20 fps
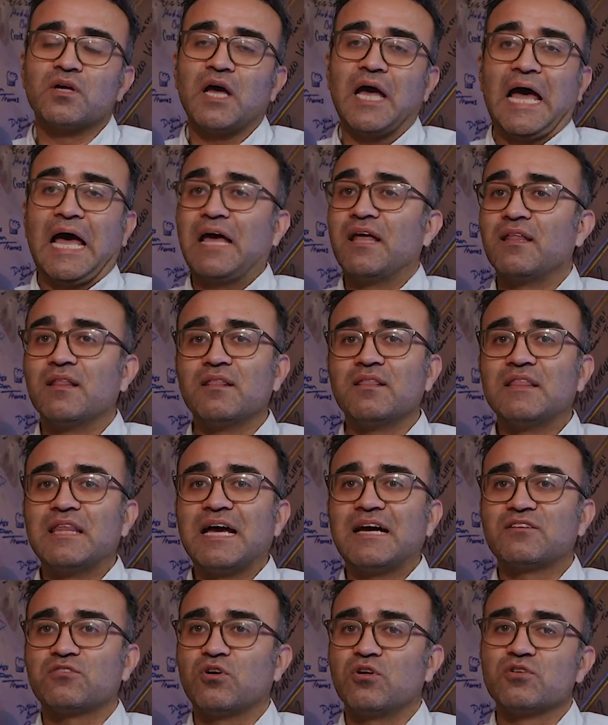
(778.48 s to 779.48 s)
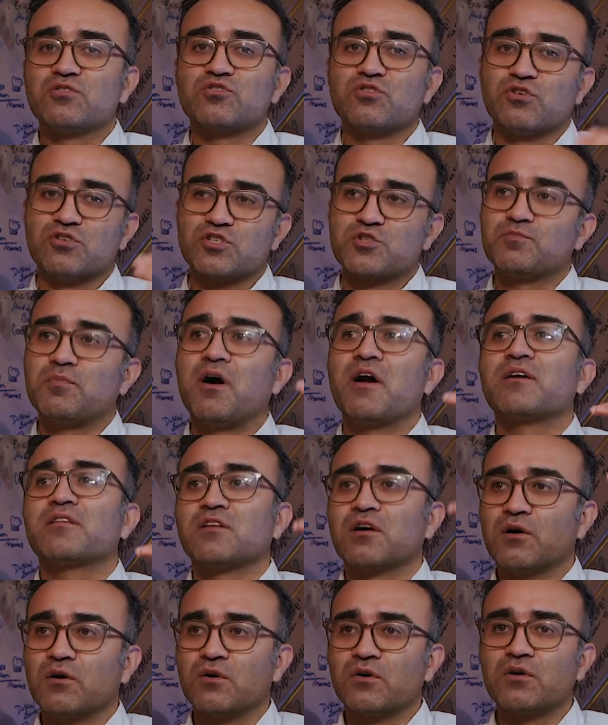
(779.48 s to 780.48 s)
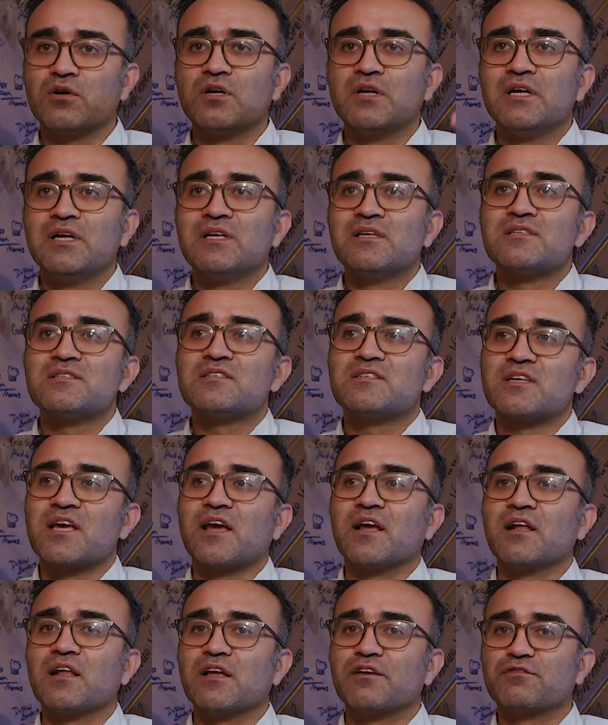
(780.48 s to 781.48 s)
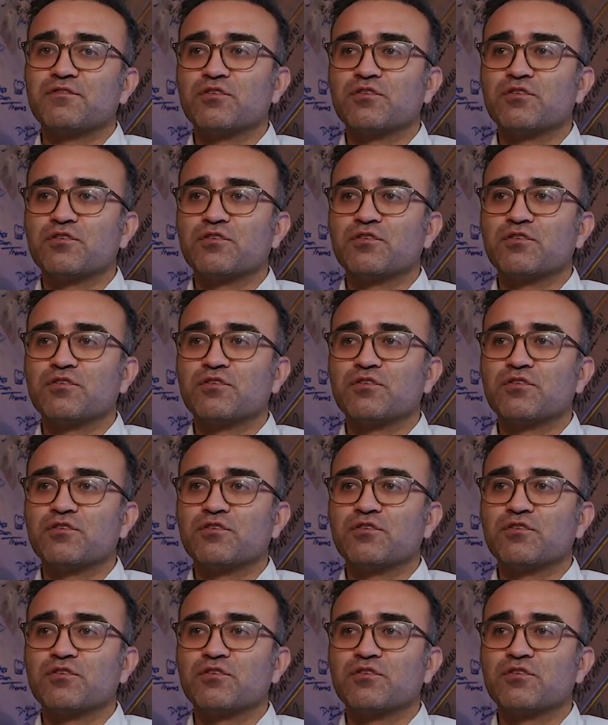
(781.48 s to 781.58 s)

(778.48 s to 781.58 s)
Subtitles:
and that also spiked our sale. If